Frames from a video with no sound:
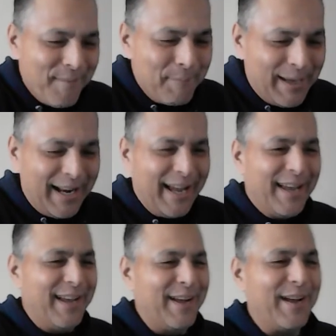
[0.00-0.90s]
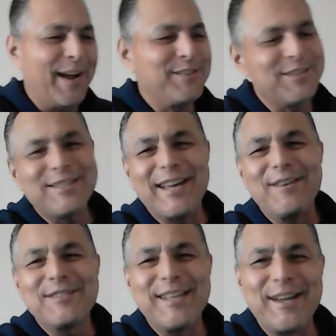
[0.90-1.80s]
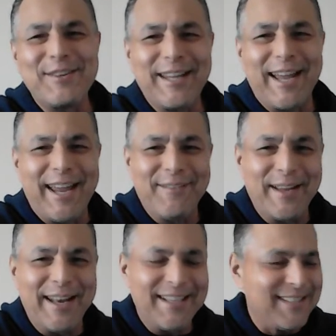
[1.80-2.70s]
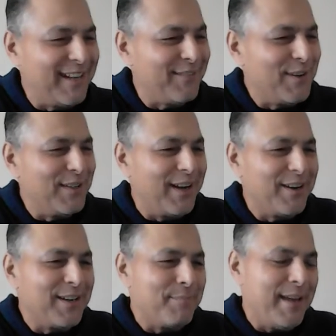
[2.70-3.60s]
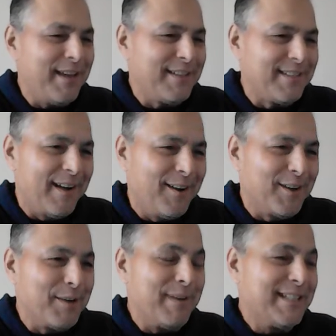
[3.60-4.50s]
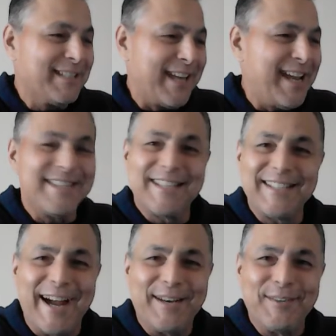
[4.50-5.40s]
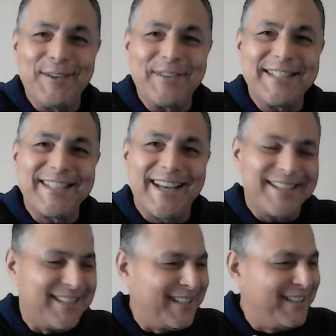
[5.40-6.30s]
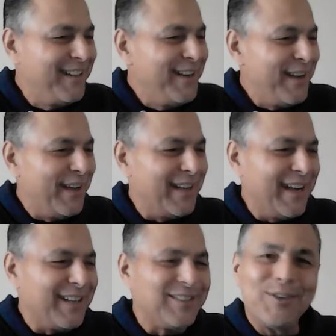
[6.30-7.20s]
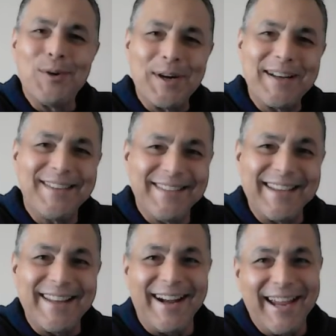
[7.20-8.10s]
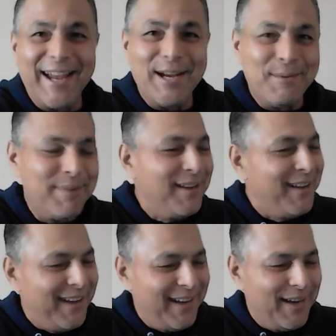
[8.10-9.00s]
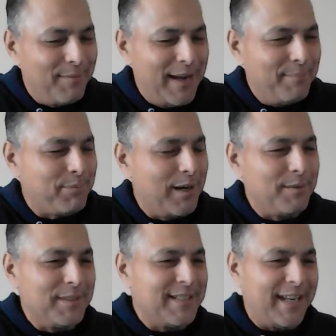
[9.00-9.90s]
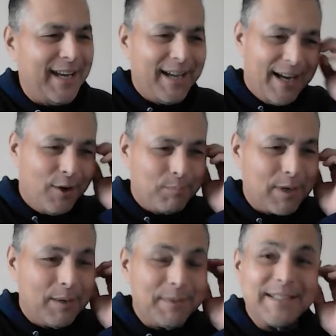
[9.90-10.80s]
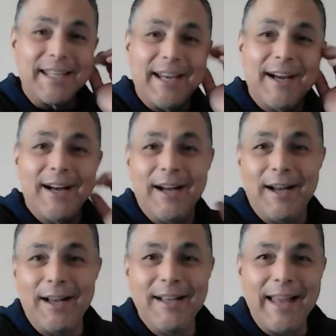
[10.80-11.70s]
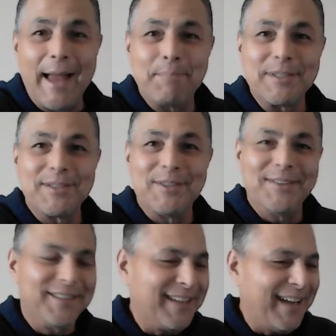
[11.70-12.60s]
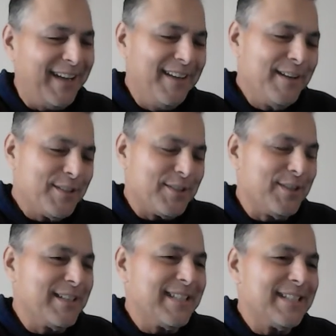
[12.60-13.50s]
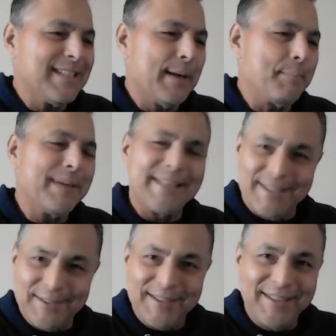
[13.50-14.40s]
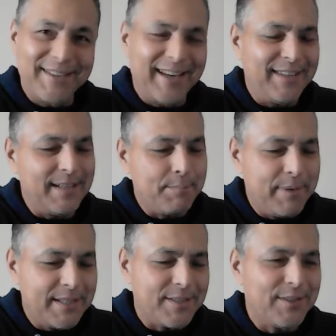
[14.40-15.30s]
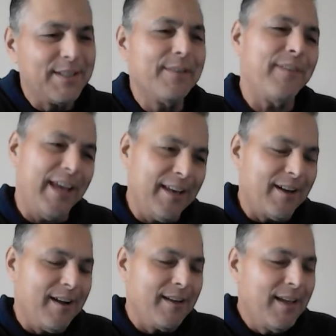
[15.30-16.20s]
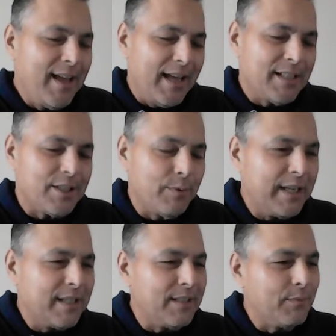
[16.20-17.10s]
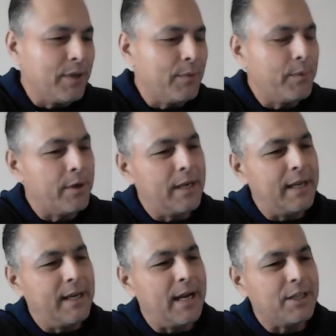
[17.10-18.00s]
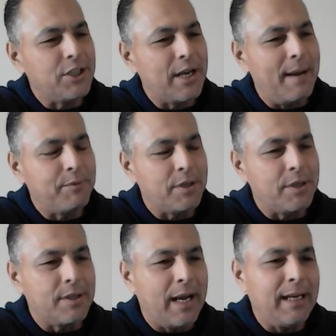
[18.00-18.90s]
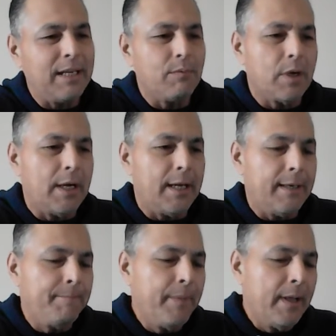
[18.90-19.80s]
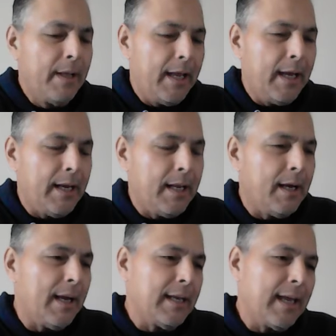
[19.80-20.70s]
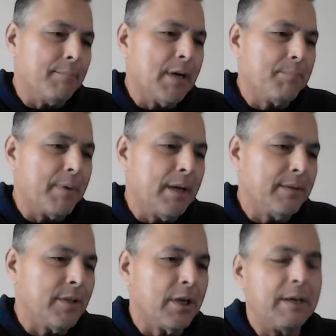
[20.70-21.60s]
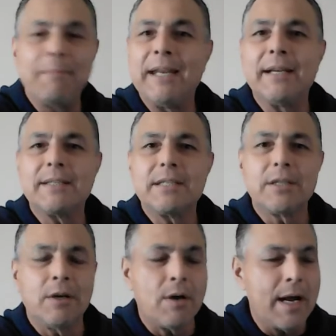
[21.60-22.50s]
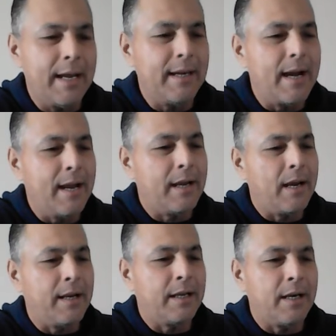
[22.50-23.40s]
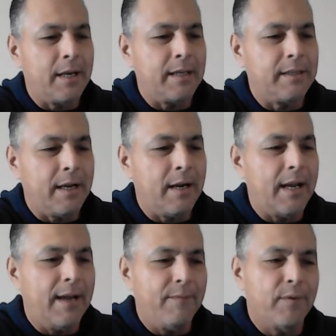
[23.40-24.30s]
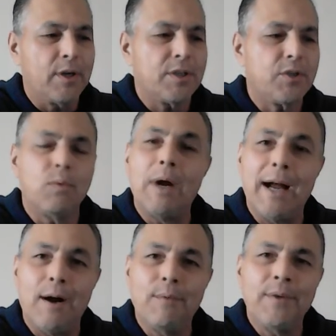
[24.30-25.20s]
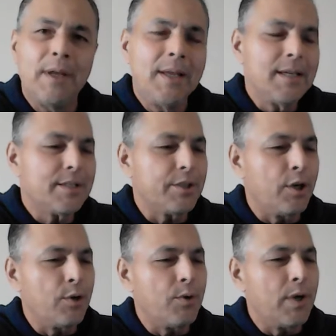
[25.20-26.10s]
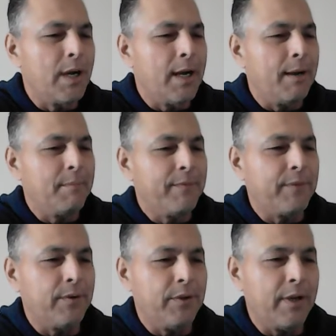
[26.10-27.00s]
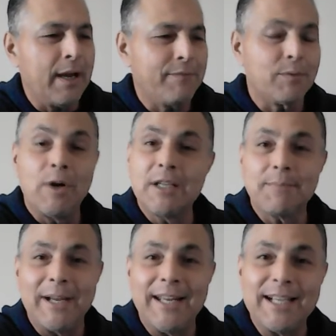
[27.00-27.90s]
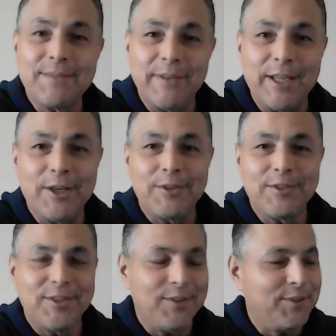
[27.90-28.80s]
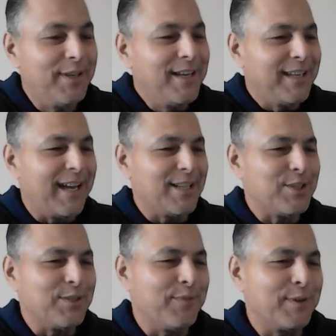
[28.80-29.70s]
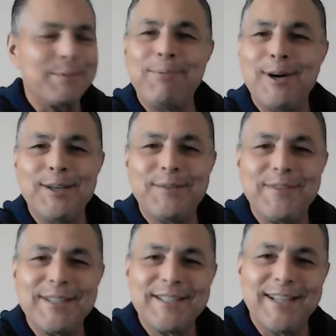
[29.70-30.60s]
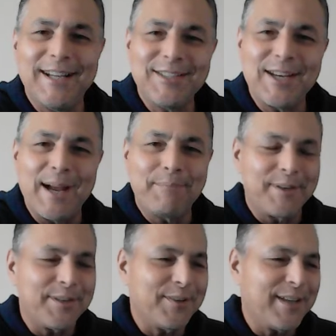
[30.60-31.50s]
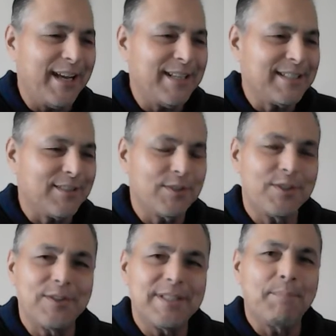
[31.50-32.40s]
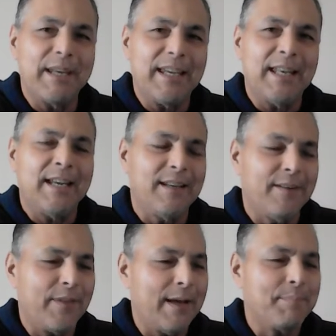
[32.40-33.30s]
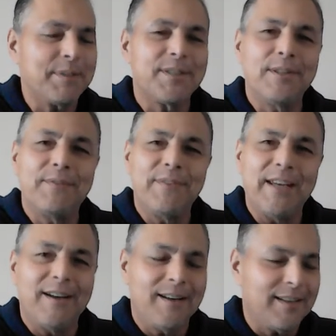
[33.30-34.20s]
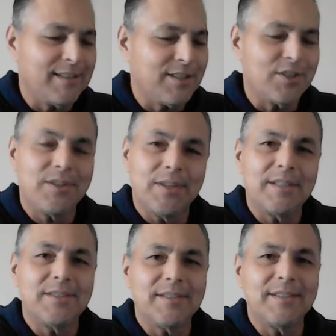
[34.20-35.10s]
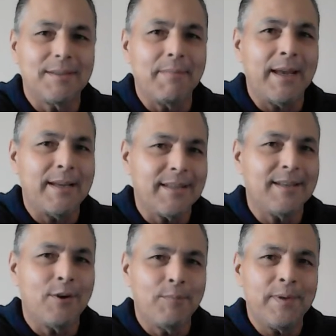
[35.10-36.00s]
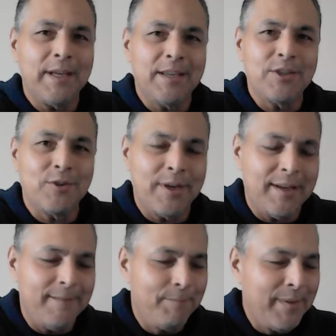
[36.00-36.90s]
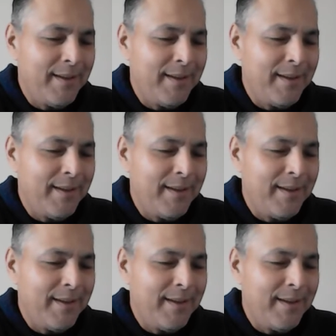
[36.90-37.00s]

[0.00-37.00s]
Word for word: but I, I just that was the other day when I said, "Well, I'm going to be, I'm going to be saying the title of this section." and like a dork that I am, uh, I probably say I'll probably say uh, epistle. Okay, so this is epistle. Okay, the epistle of Enoch. And so we can we're we're in uh, chapter 91, and uh, I came up on 30 minutes, so I I kind of cut it there at verse 12. So um, if you you have to watch my last video to catch the first part of this uh, chapter. Okay, it's the, so it's the beginning of the episode of Enoch. It's just it's it's amazing. Hopefully you enjoy it.